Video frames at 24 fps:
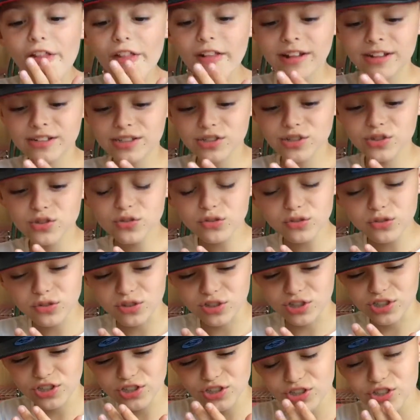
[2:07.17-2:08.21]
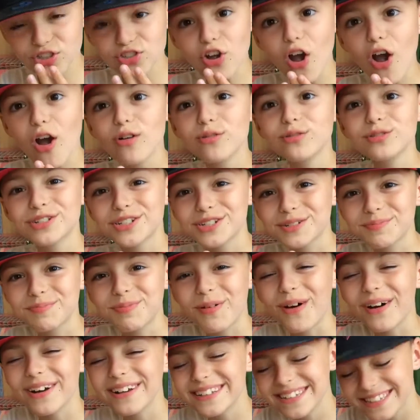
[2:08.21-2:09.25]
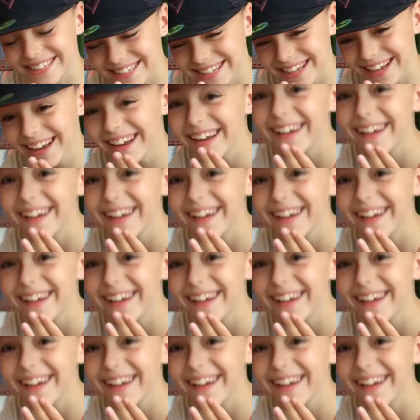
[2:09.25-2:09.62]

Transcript: That sauce is so spicy.